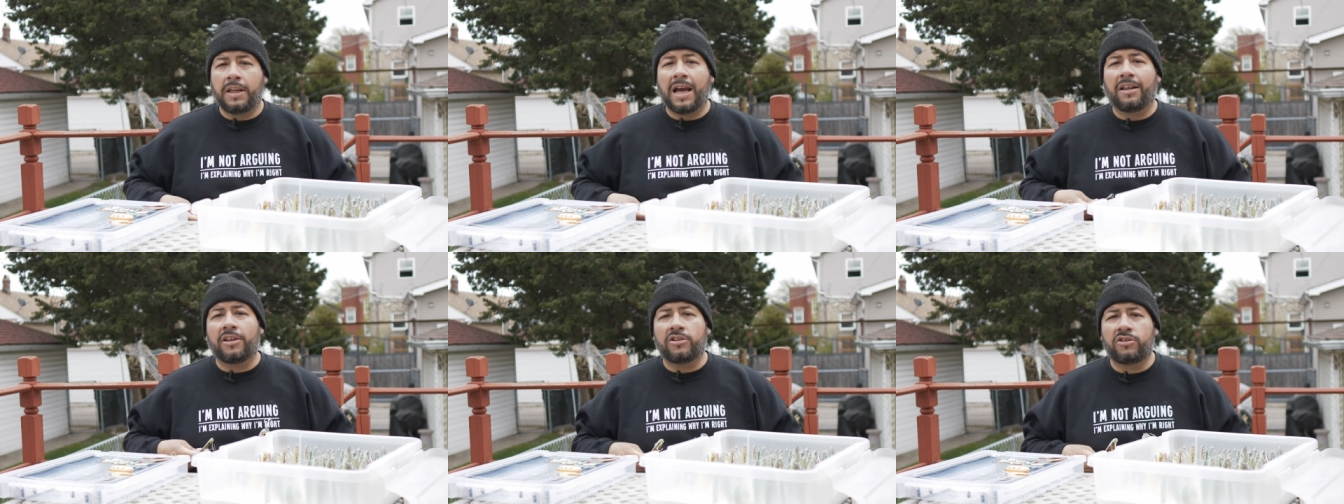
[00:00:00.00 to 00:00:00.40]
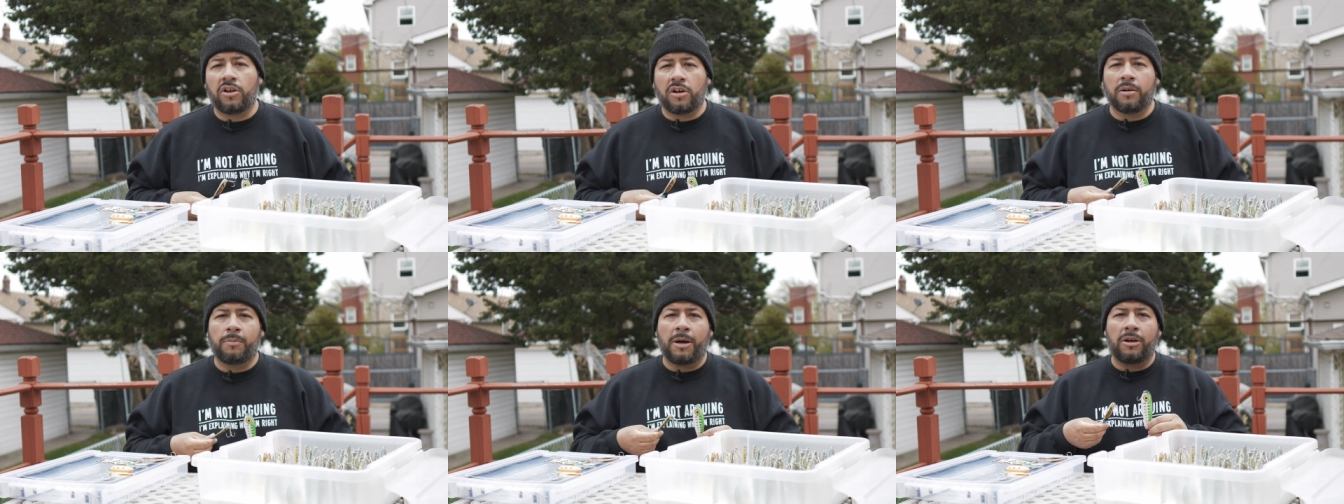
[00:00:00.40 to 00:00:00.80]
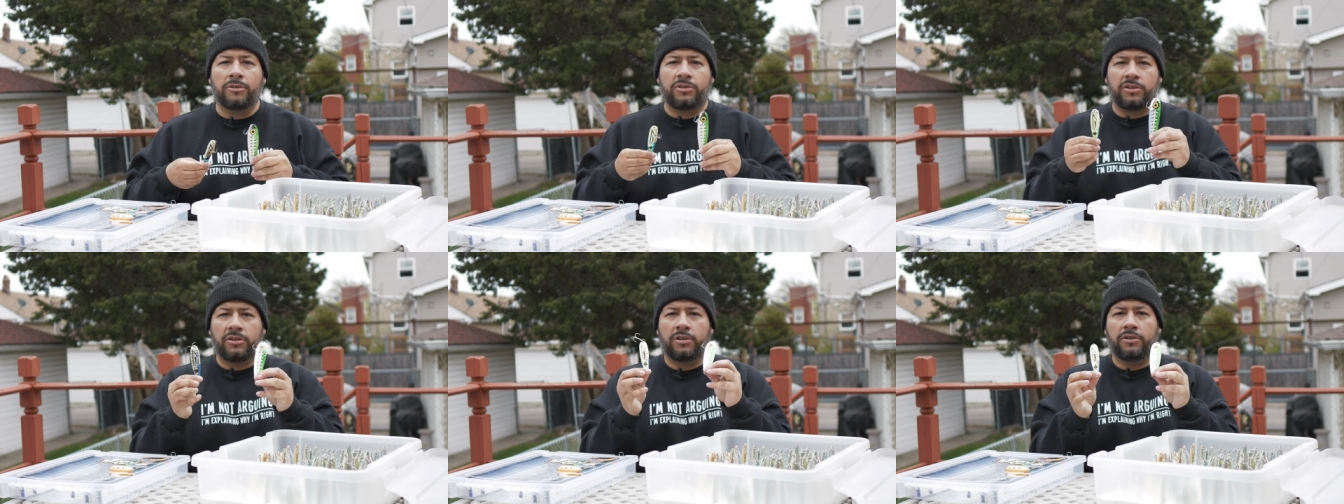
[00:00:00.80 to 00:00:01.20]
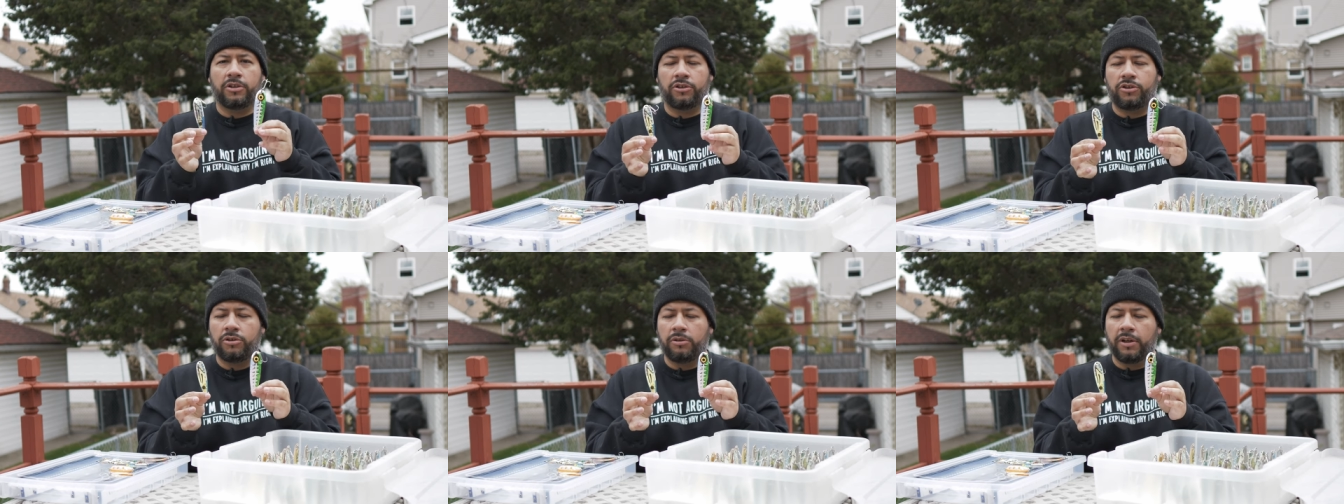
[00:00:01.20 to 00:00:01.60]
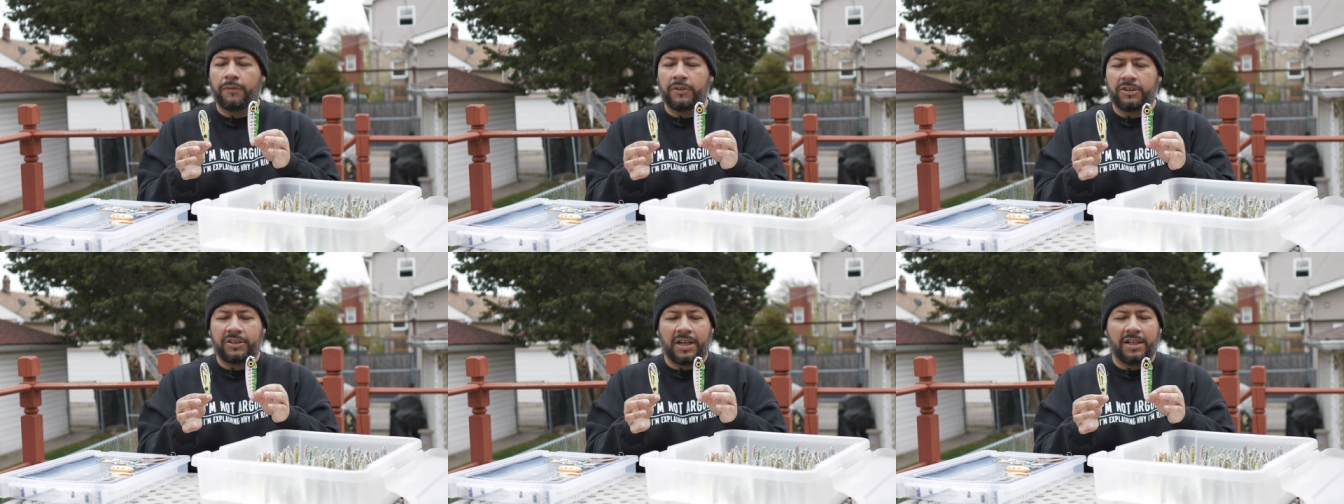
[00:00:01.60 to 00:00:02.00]
Now let's talk about the two
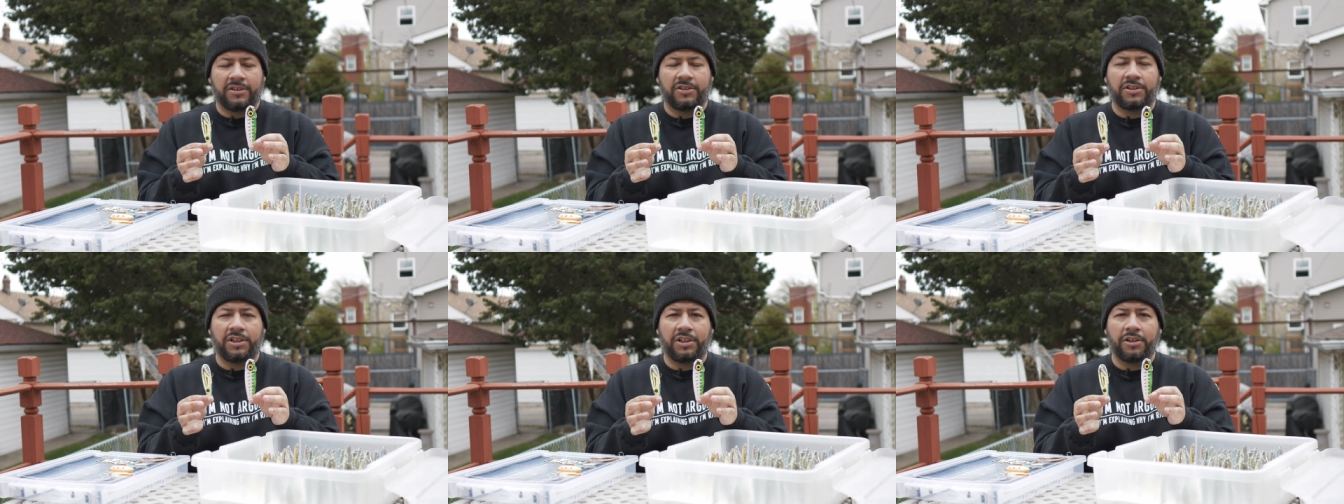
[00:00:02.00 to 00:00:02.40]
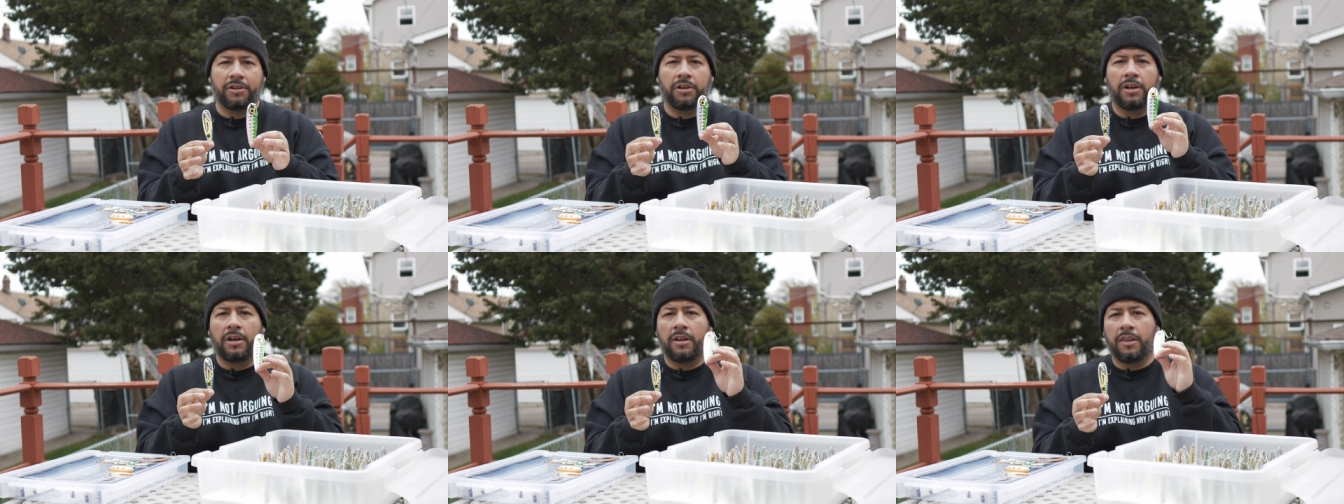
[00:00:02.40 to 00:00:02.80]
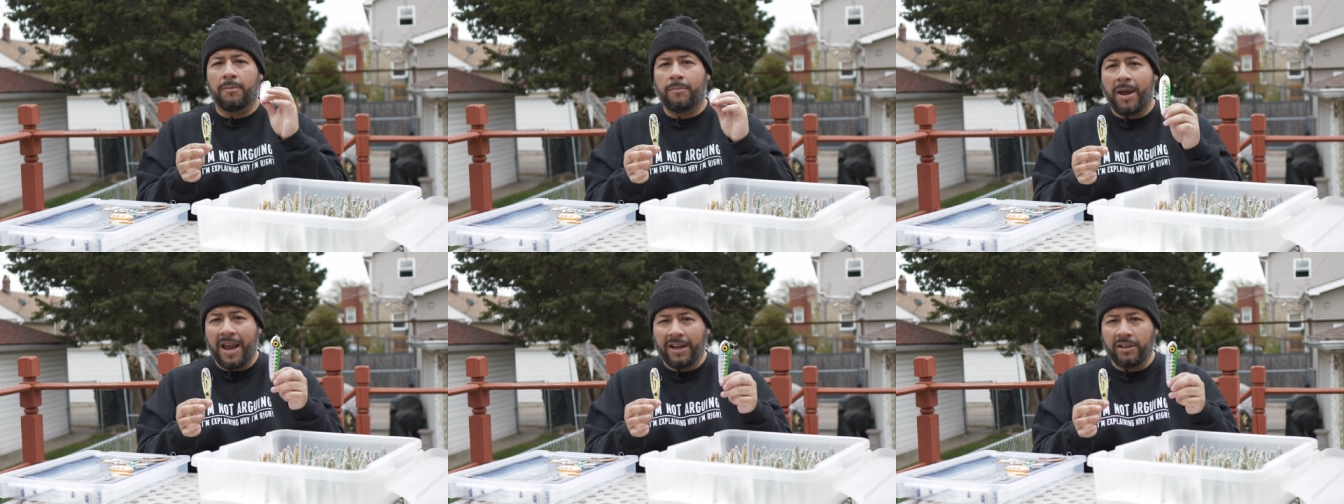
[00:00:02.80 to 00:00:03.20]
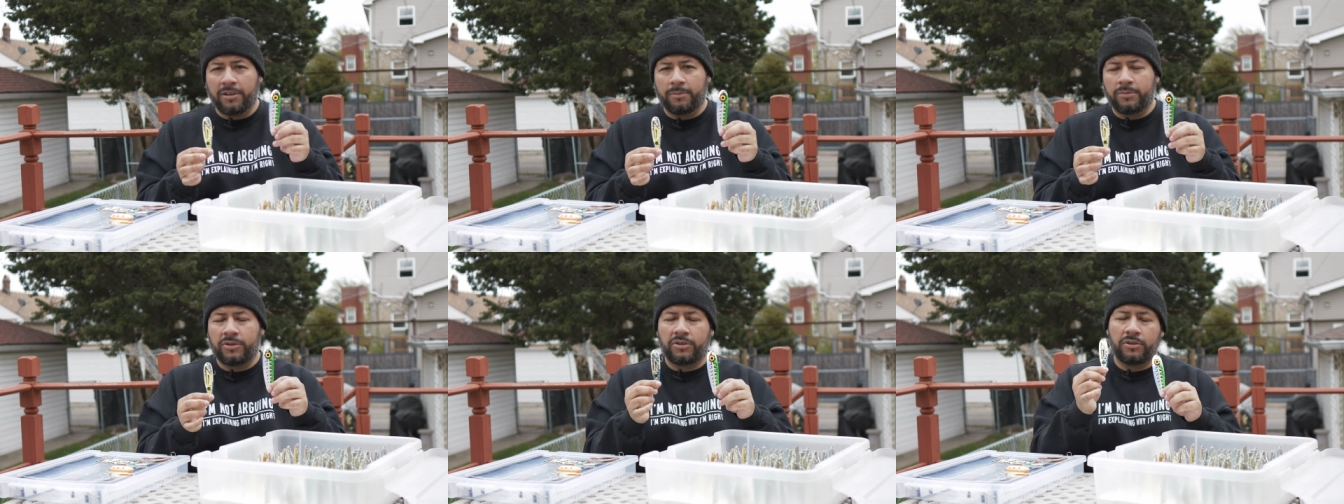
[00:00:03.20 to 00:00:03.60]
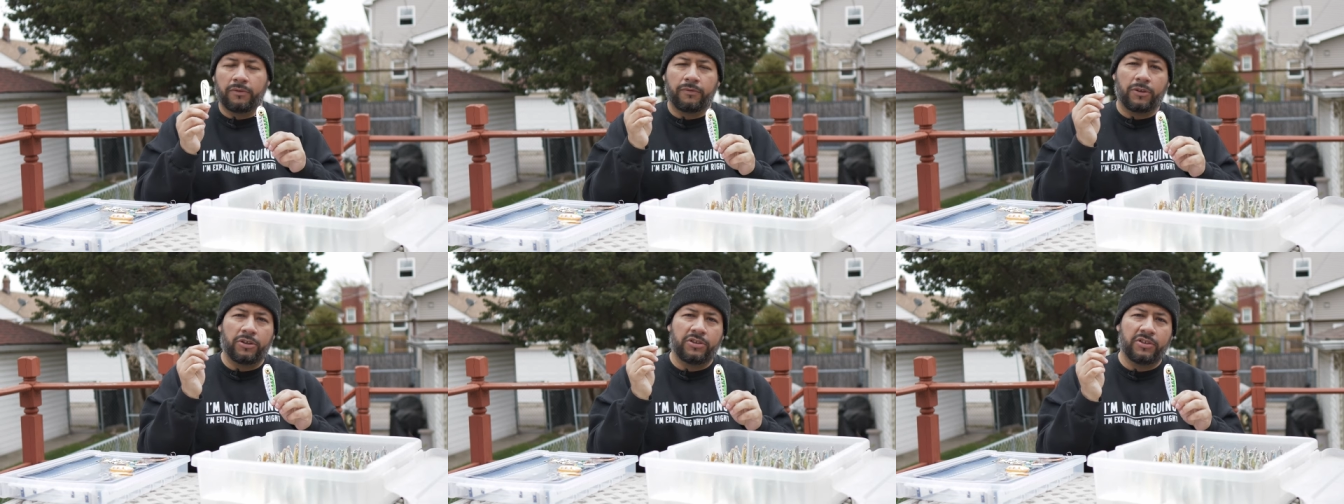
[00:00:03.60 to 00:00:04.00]
different sizes here, the magnums
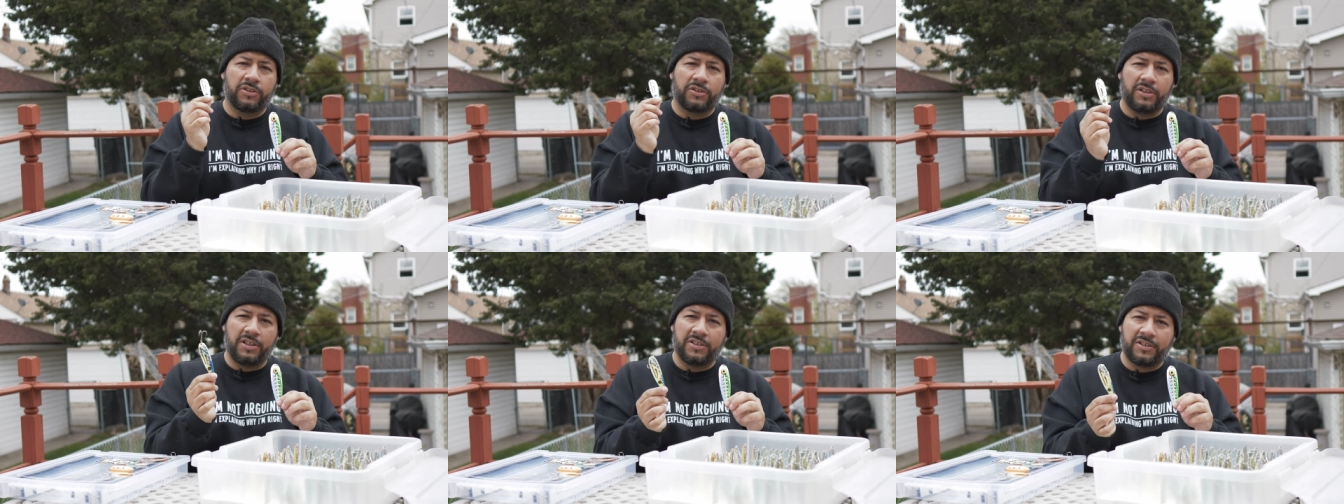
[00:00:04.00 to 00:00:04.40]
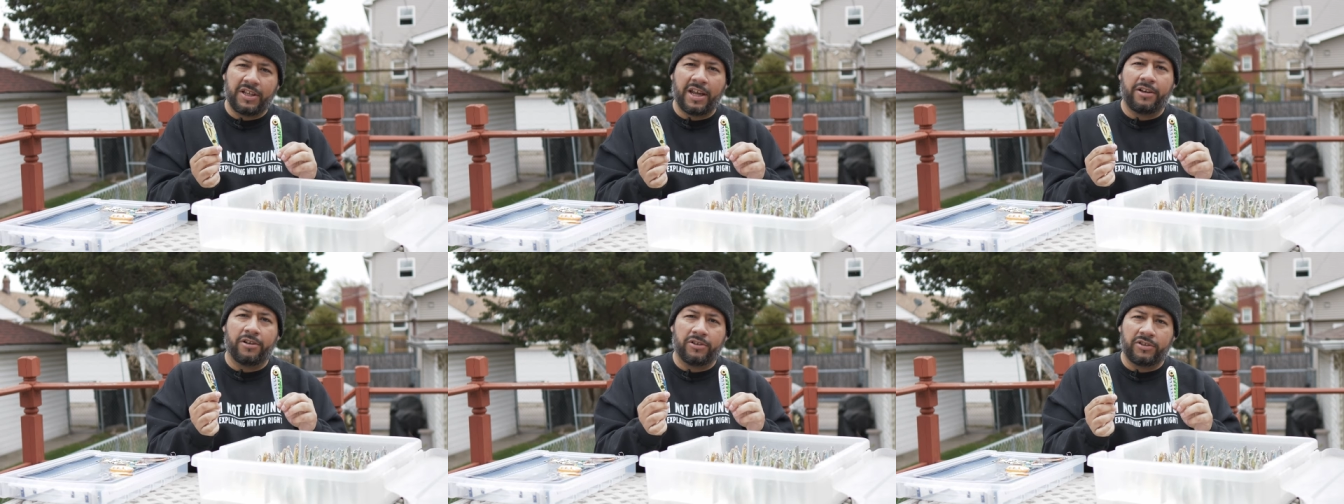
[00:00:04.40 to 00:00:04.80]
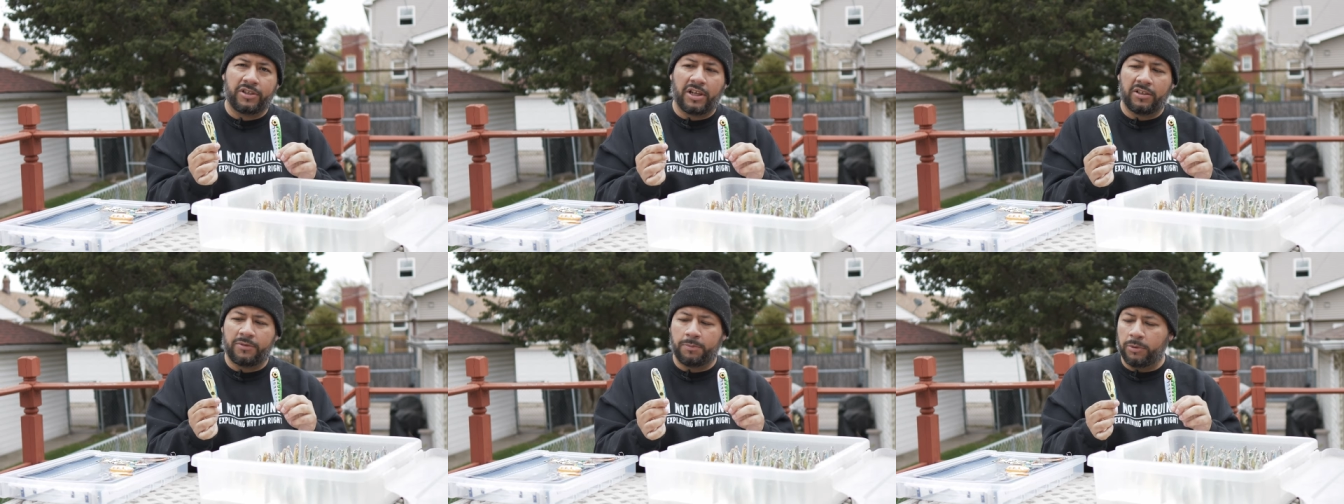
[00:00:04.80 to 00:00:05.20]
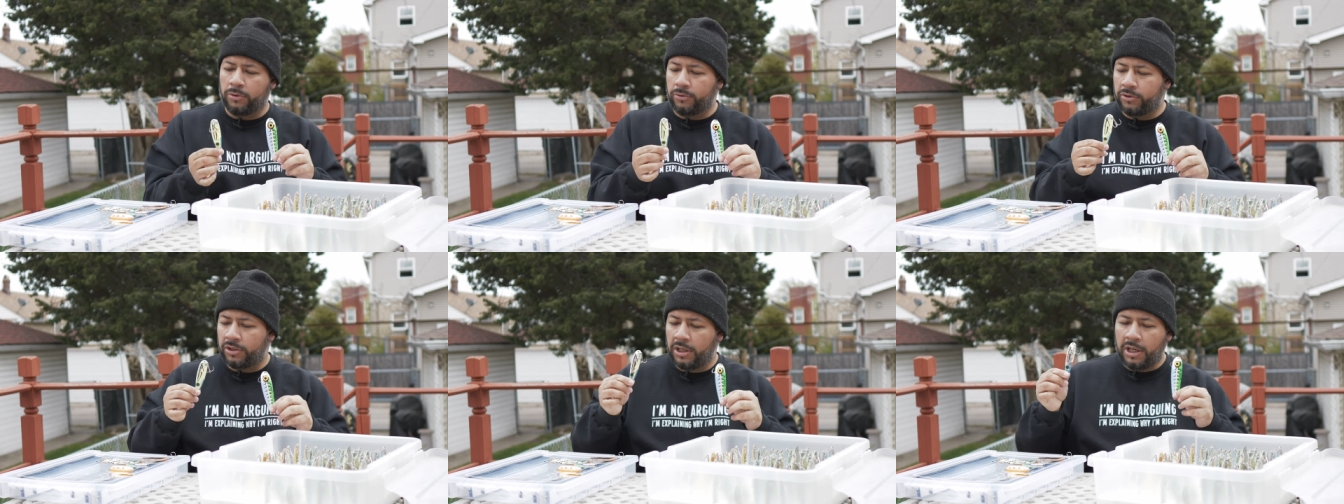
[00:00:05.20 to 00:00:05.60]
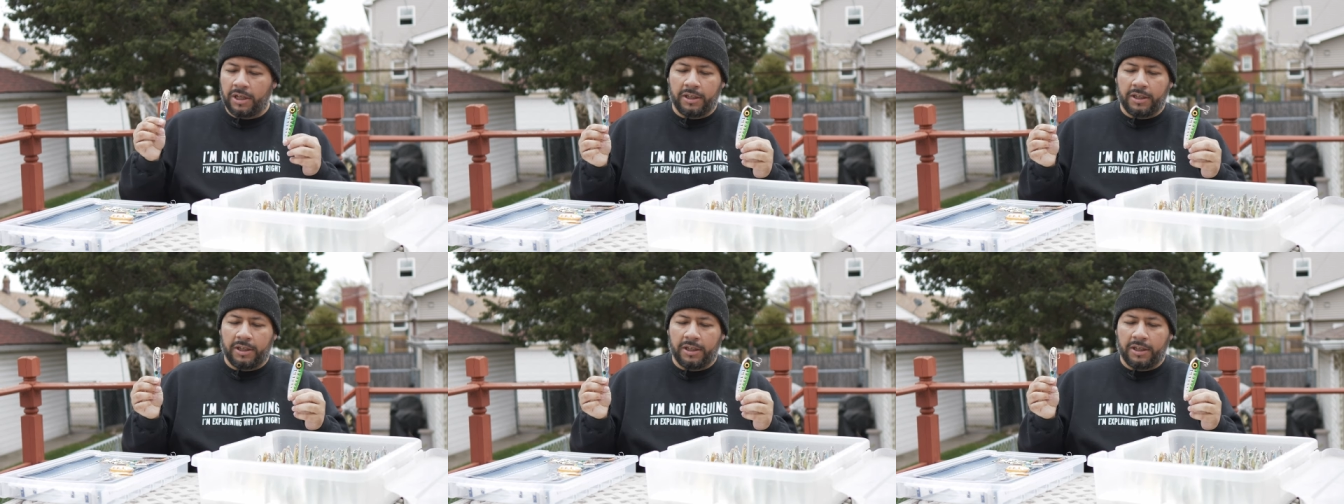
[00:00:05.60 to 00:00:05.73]
versus the standard size spoons.